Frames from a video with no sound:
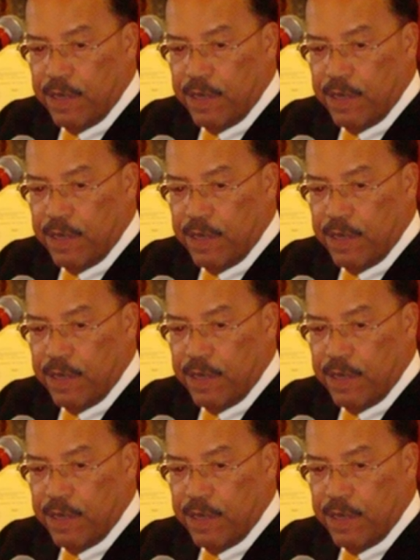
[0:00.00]

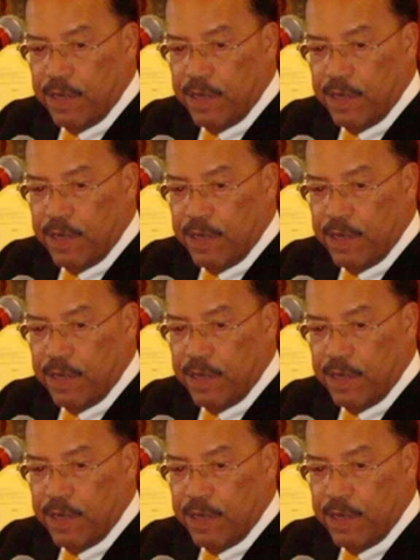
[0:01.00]

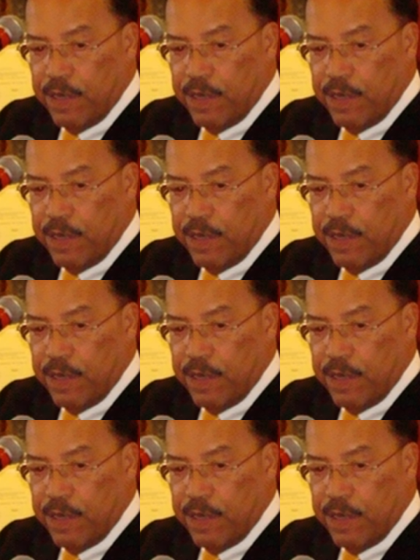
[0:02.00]
The face doesn't move, so there is nothing to read.